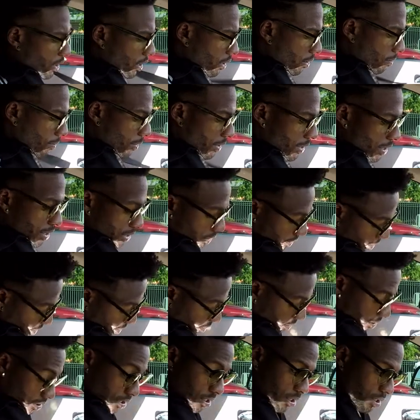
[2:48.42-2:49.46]
man.
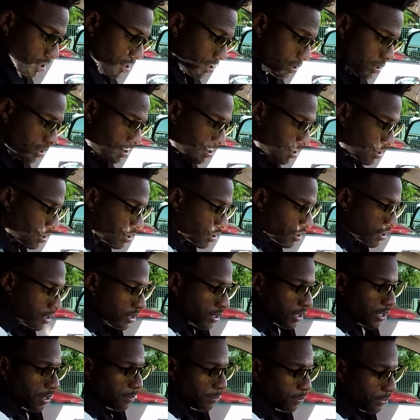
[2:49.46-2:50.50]

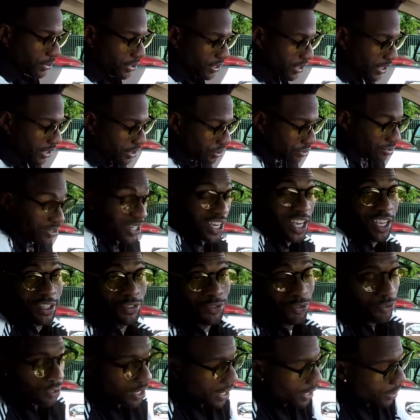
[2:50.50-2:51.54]
I appreciate you guys
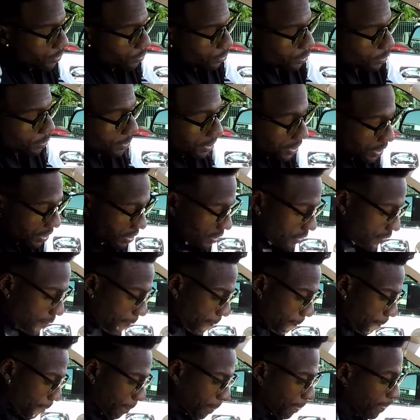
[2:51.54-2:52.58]
riding with me.
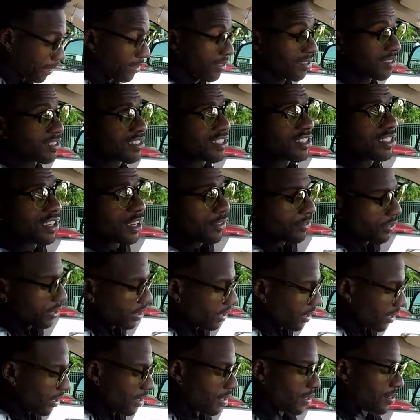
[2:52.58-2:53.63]
See you after the
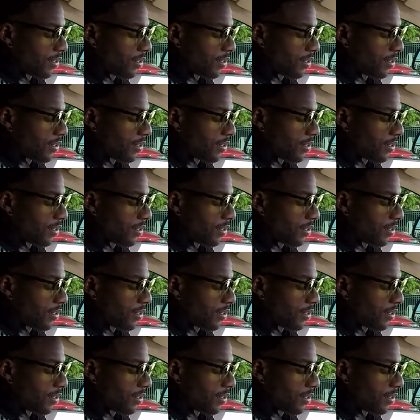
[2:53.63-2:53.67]
game.